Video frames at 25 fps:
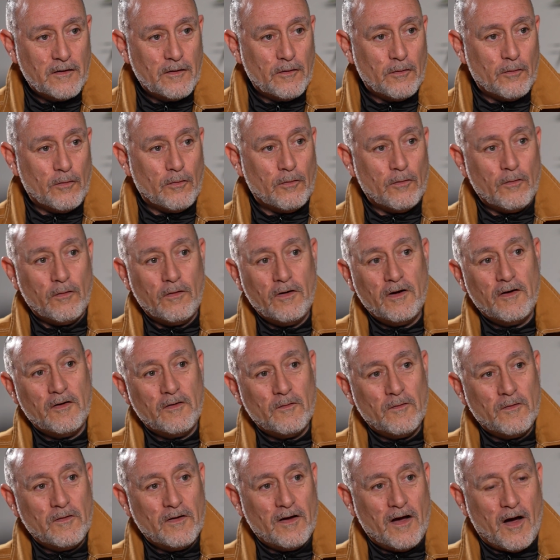Or
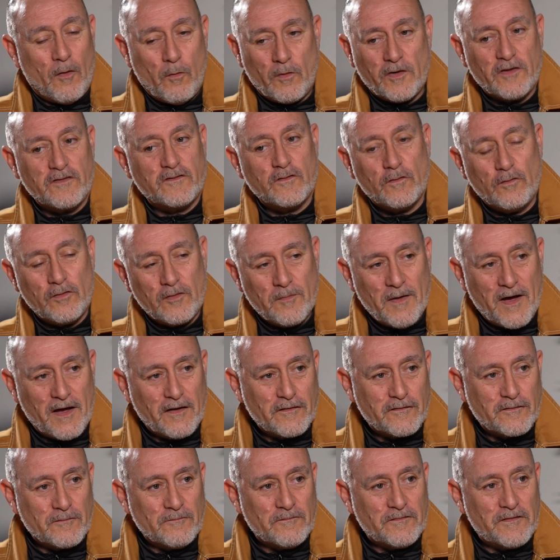I want to talk
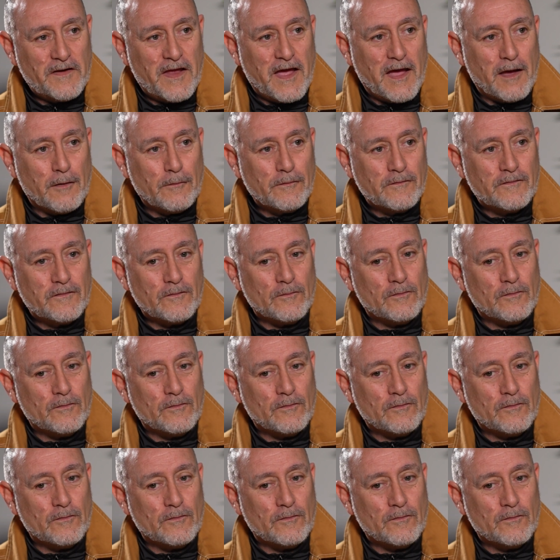about something else,